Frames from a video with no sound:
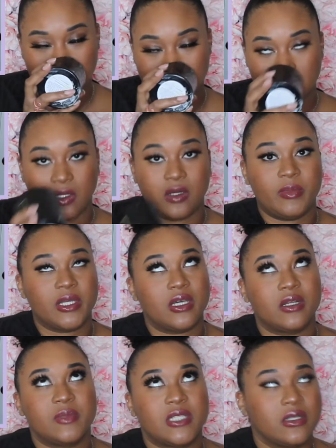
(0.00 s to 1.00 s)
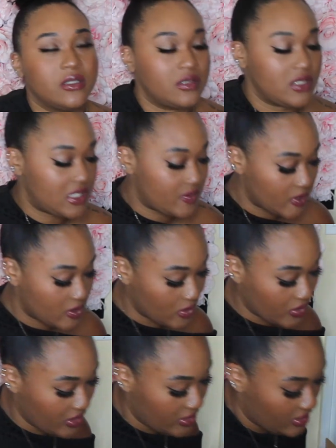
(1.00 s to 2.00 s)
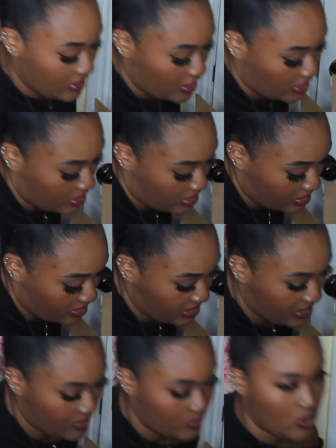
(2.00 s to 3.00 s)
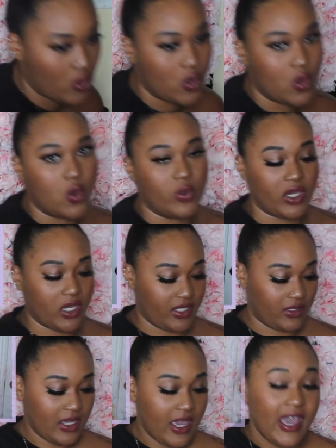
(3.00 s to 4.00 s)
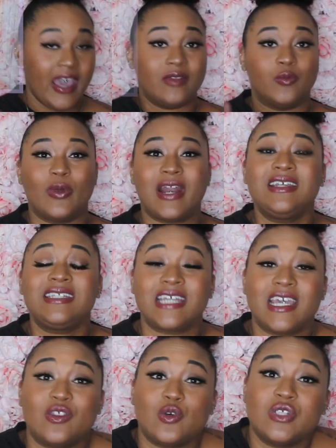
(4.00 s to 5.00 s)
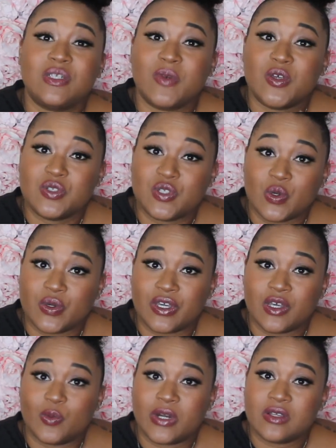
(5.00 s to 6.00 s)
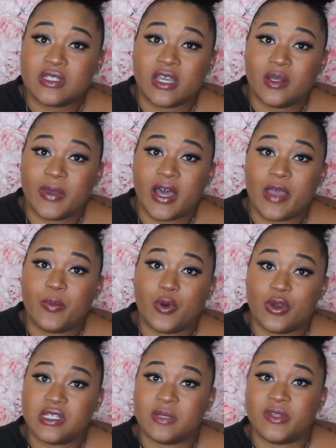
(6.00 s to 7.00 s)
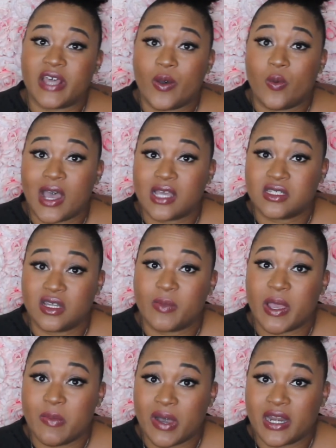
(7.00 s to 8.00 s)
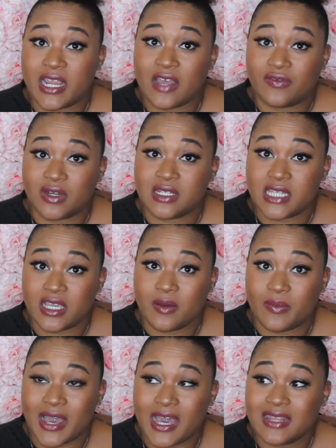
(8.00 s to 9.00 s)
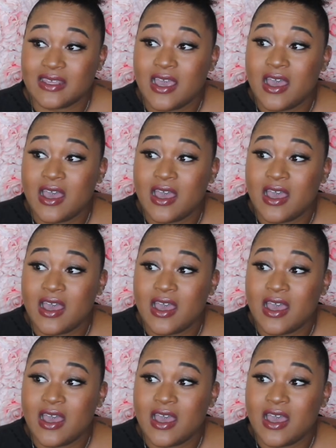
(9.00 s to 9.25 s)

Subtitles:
oh my god, I'm telling you, these smell so good. Oh, so good. When I say those smell so good, when I was talking about I pour some of that wax on my body after I take a bath,